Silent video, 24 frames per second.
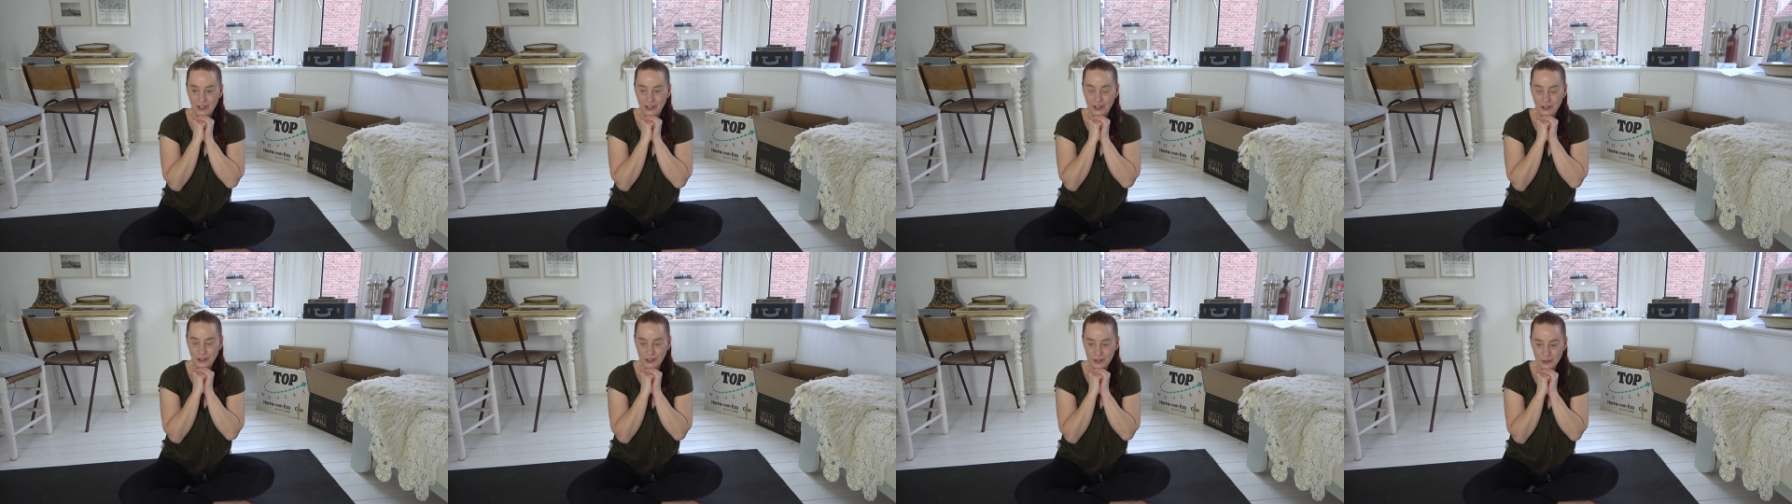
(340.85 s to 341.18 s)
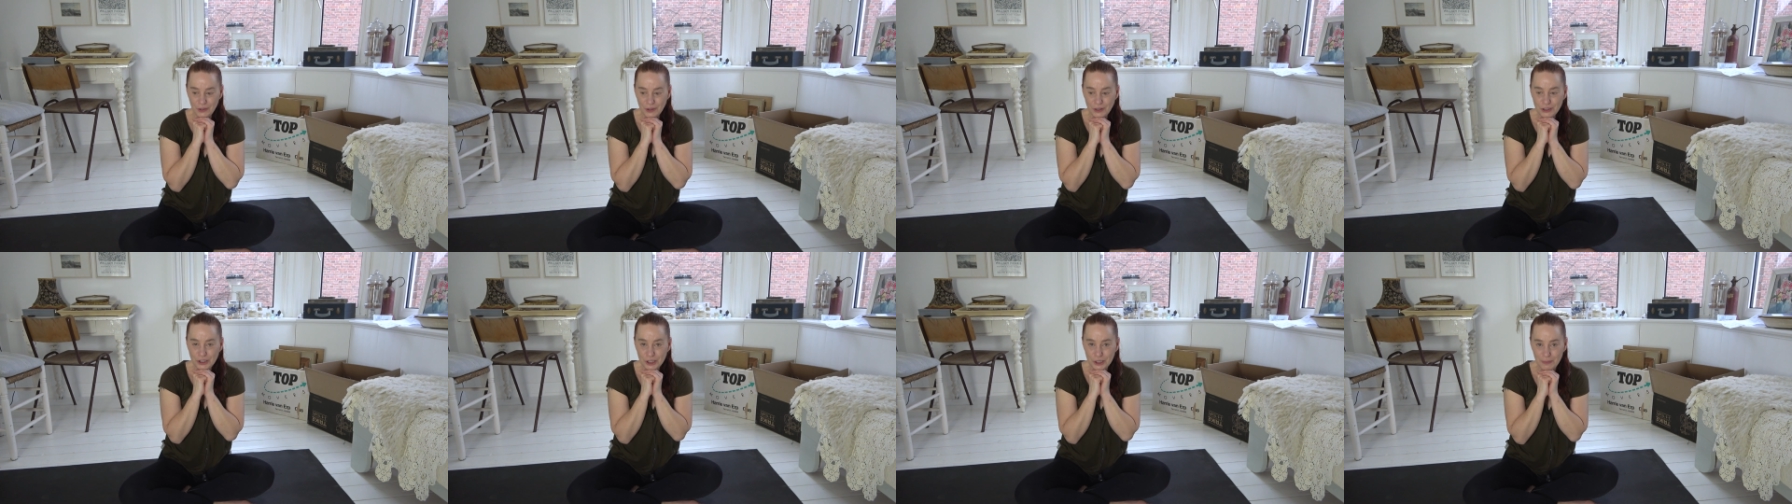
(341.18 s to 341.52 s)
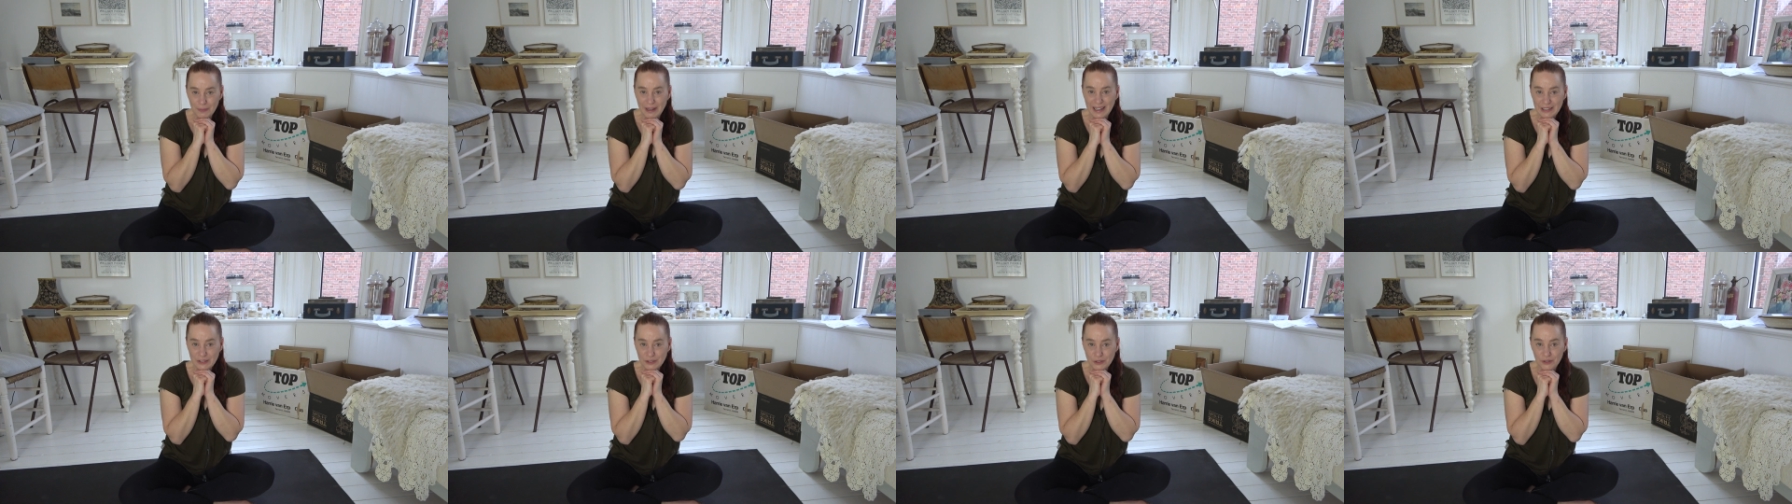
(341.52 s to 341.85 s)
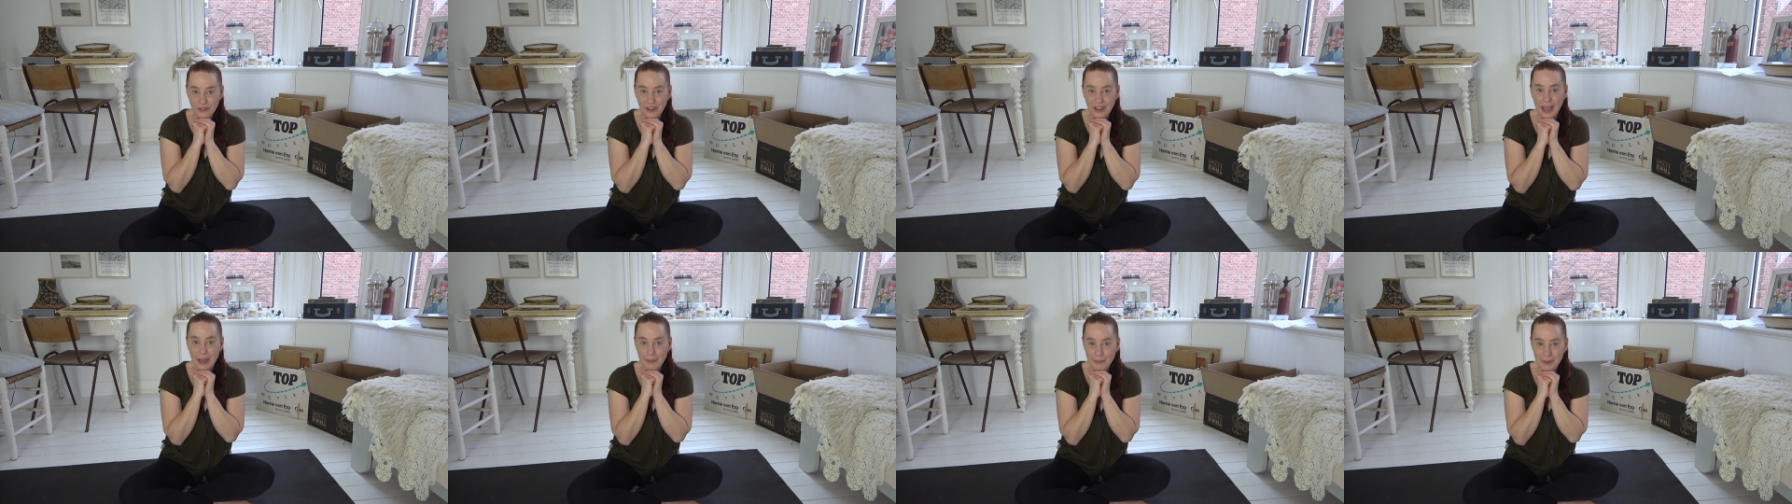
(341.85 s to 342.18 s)
a huge amount
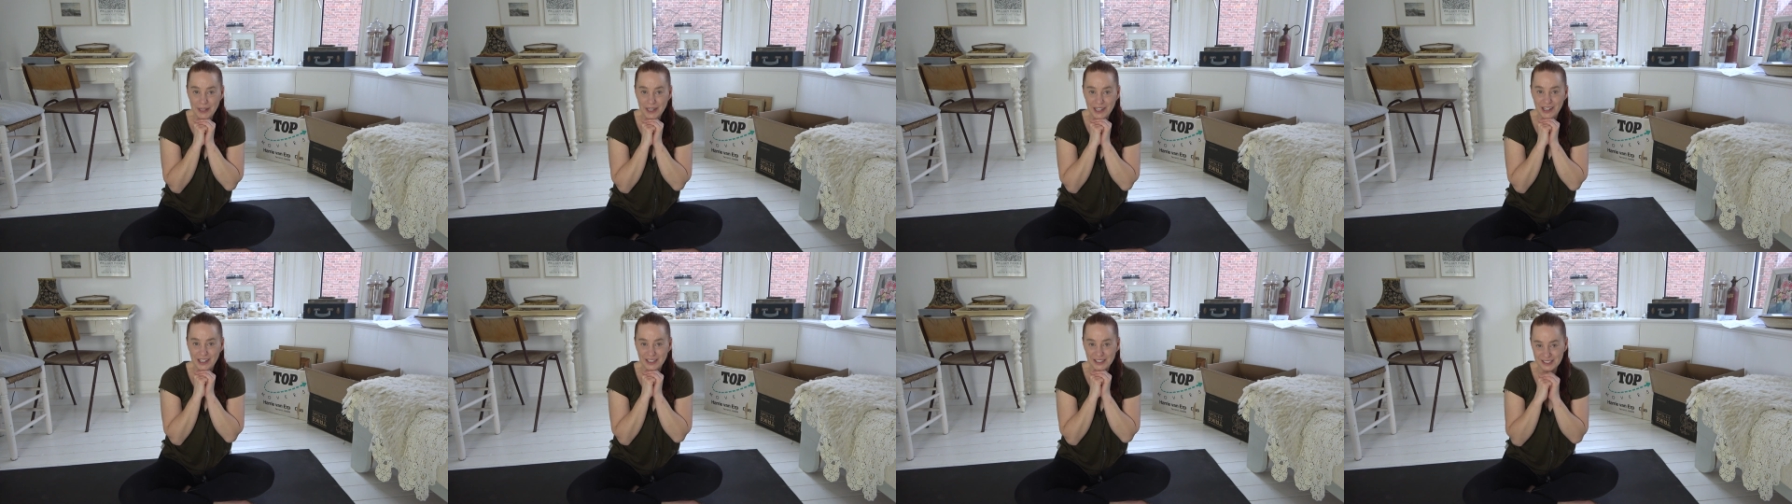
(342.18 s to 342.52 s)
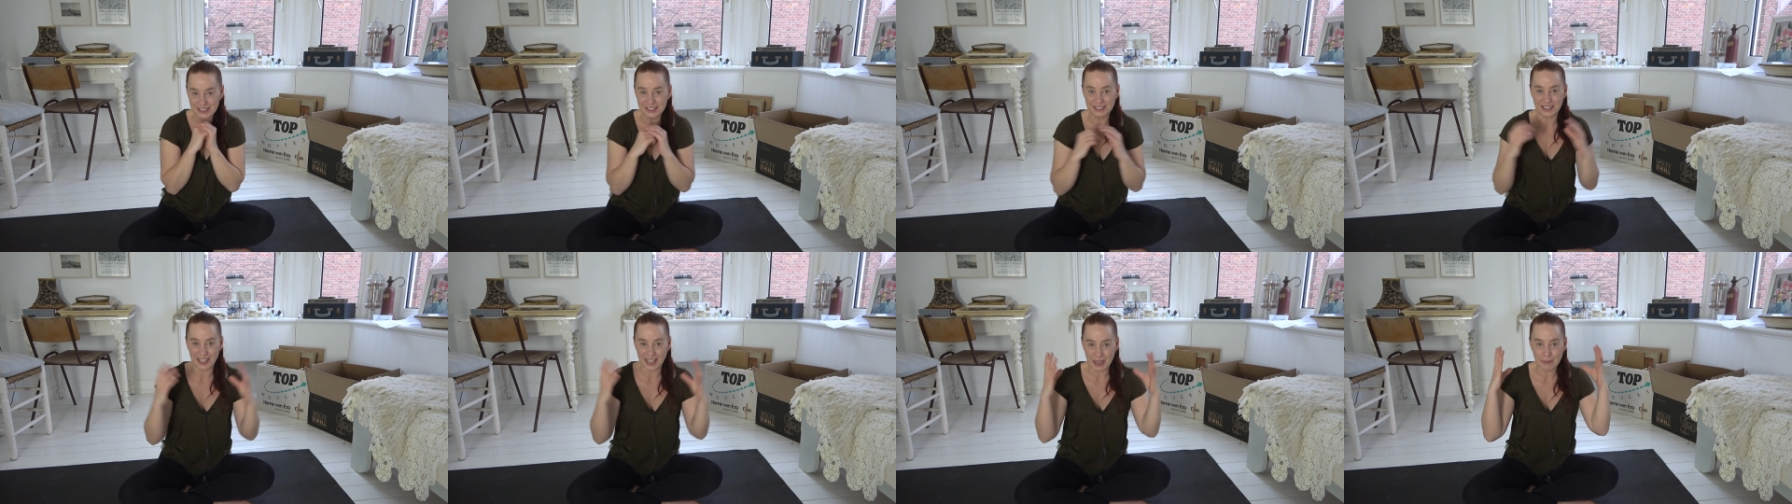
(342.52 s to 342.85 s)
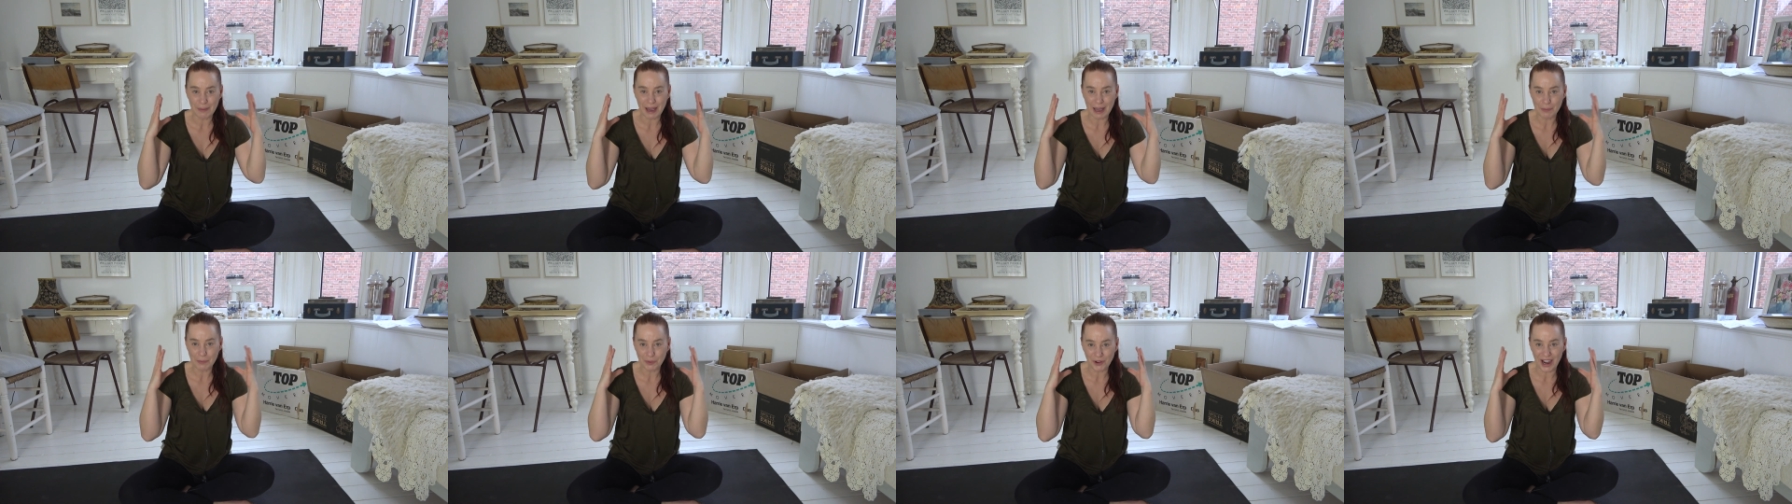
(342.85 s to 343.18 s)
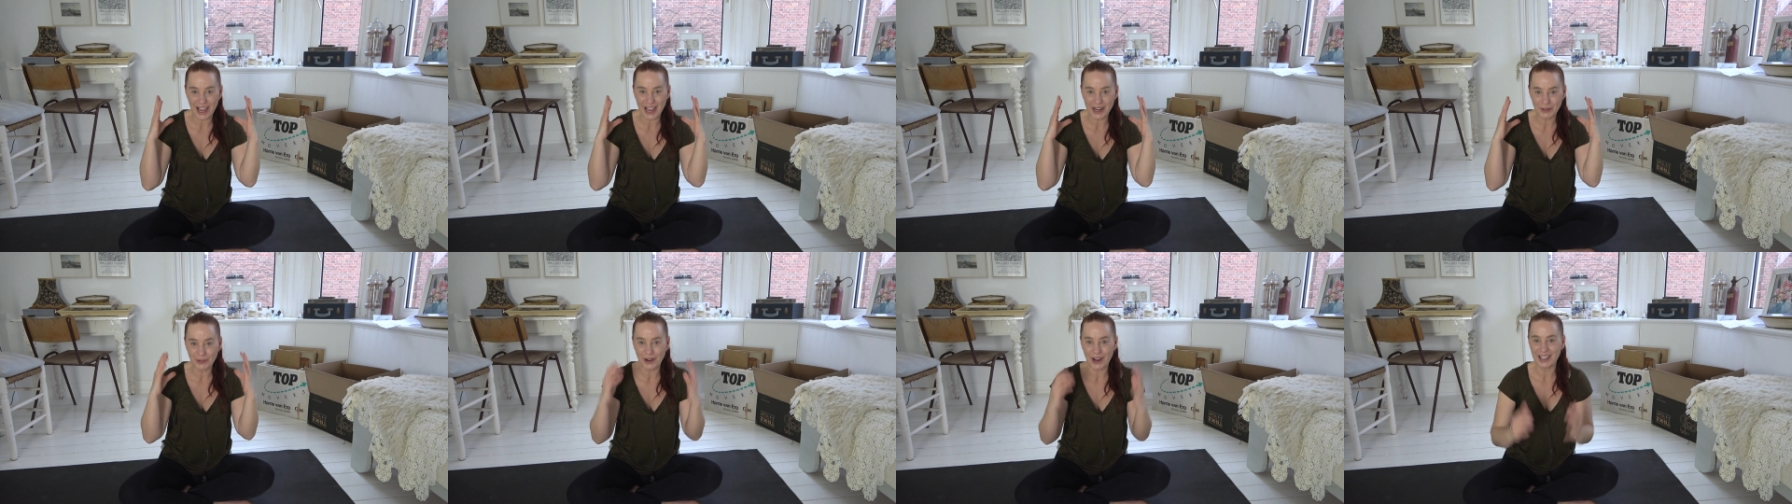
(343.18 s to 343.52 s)
of happiness in my
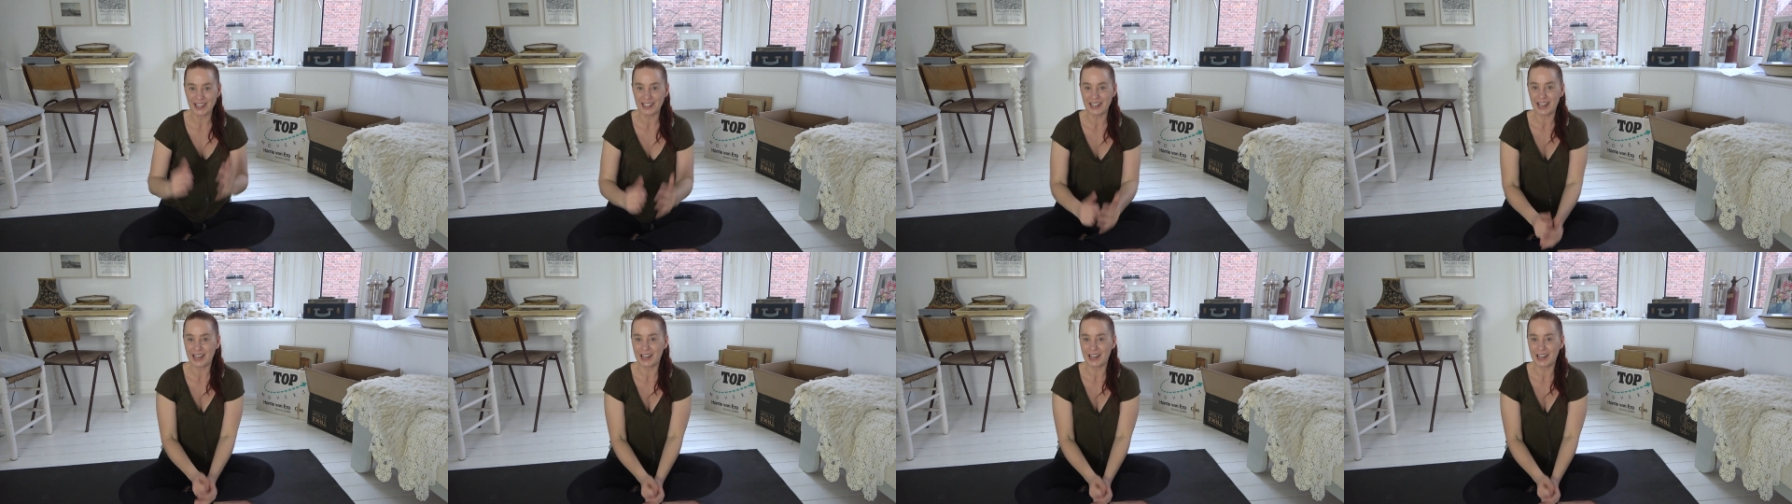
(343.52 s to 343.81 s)
brain right